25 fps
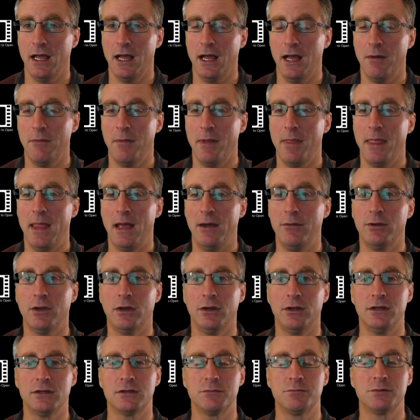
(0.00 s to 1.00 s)
Now we're
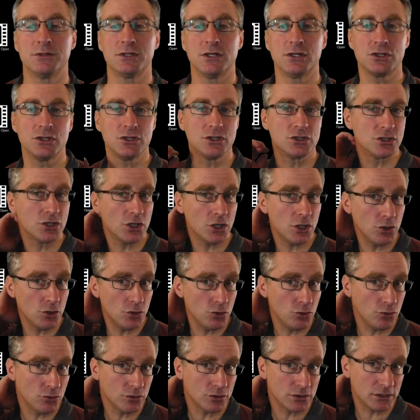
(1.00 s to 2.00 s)
going into position
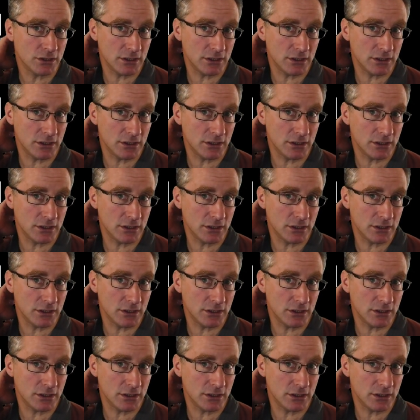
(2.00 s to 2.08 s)
2.